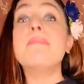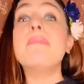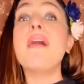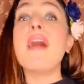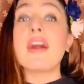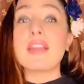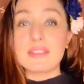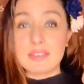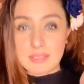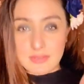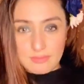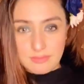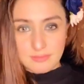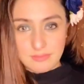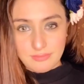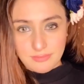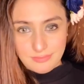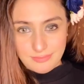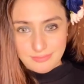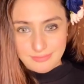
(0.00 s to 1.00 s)
but
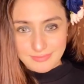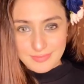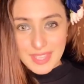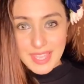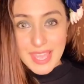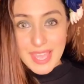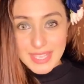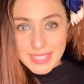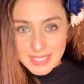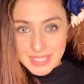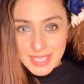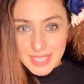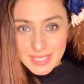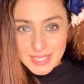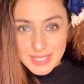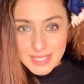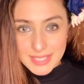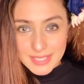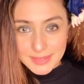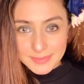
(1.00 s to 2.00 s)
they
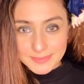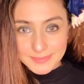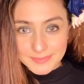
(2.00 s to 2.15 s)
exist.